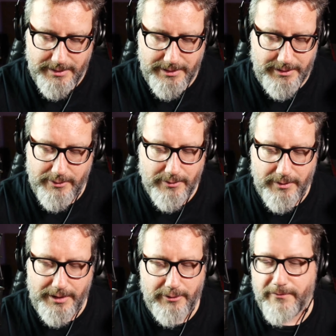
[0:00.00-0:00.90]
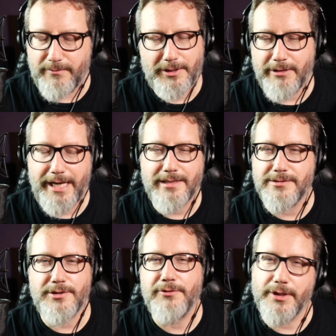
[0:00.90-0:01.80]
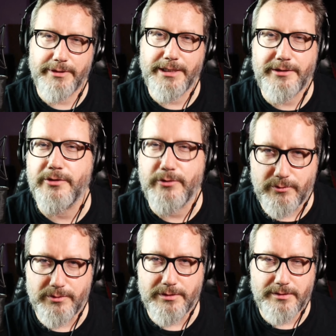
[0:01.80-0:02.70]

your hands don't know what to do.